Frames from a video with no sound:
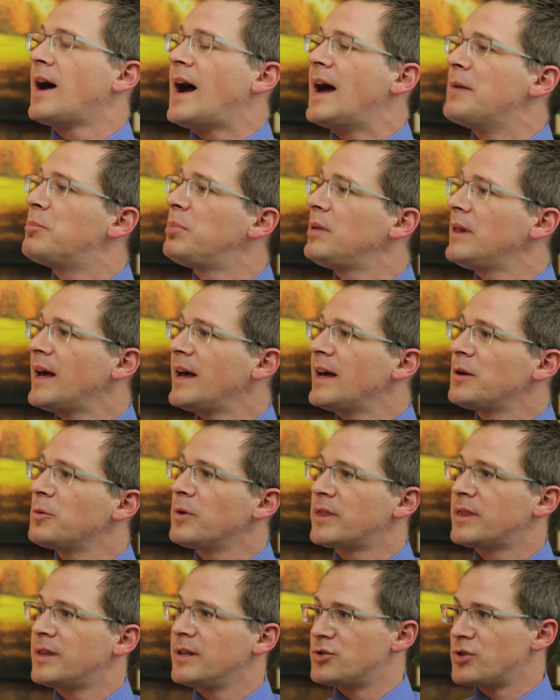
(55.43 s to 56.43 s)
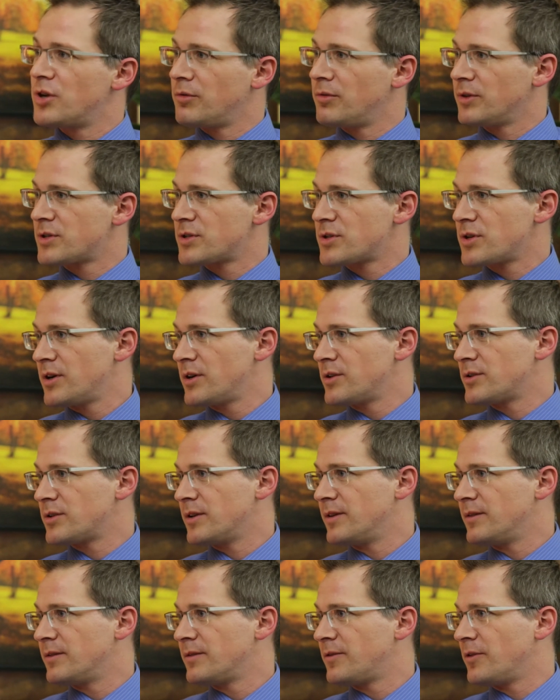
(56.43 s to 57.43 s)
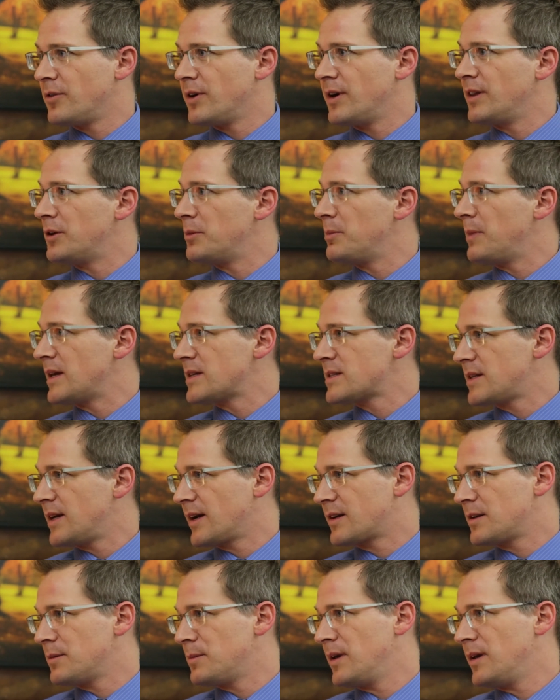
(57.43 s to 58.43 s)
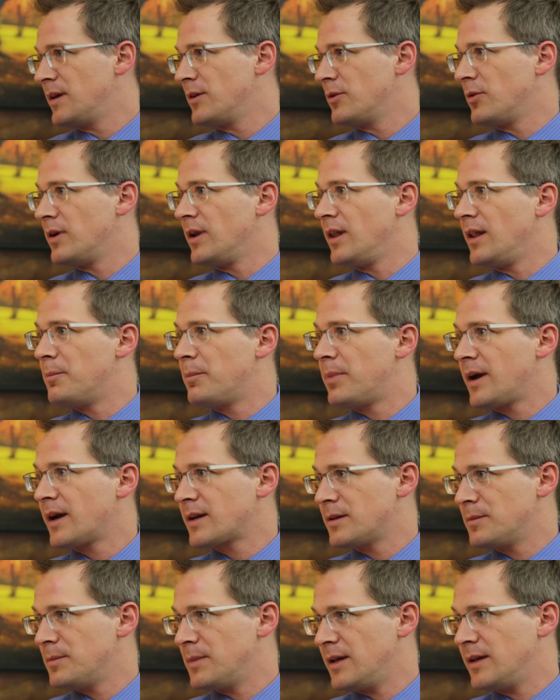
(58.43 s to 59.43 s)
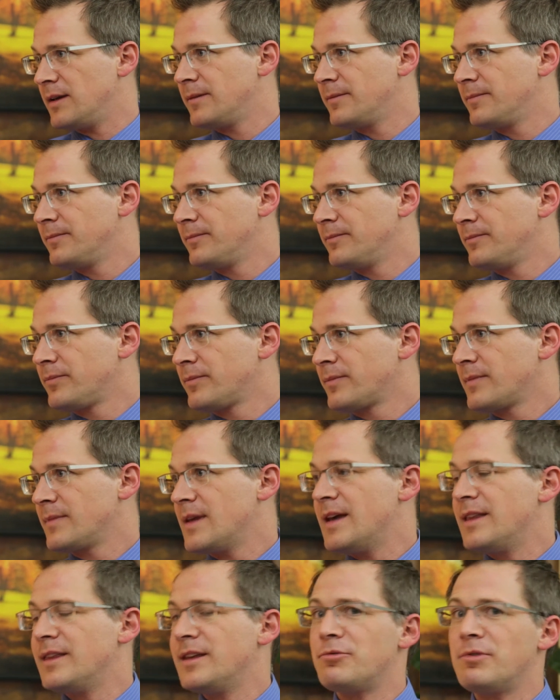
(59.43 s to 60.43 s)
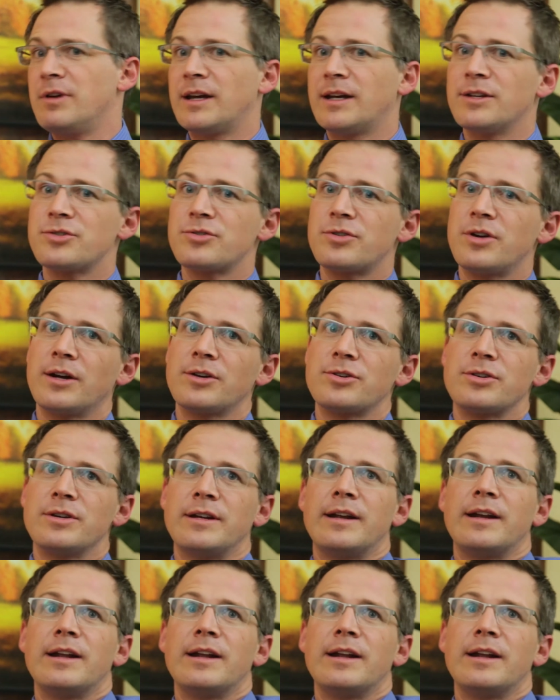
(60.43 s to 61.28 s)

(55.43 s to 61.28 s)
I plan with the general surgeon for either mastectomy or lumpectomy and then reconstruction.